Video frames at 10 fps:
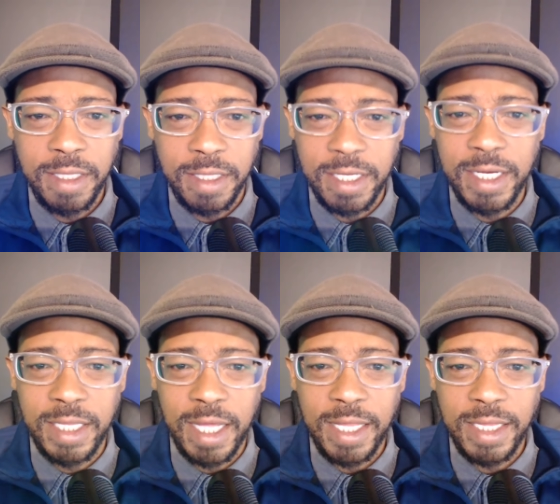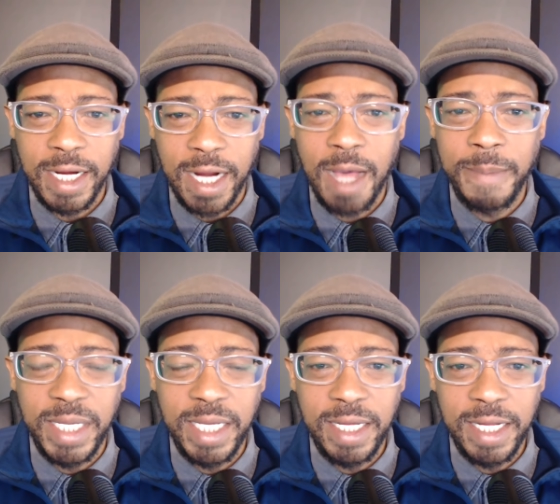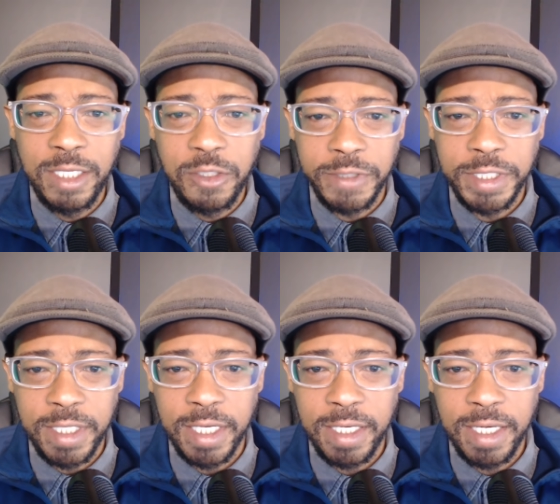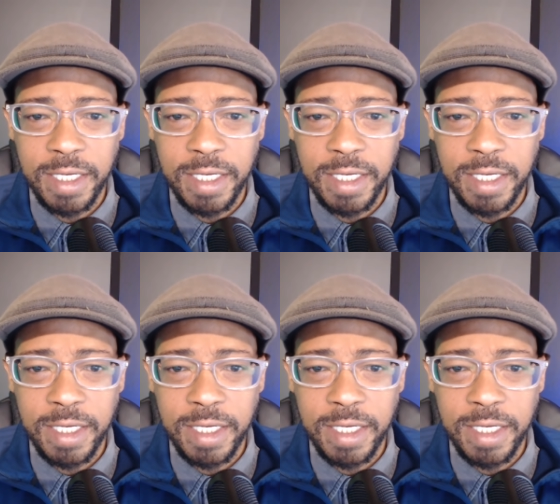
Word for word: the thing that that got me interested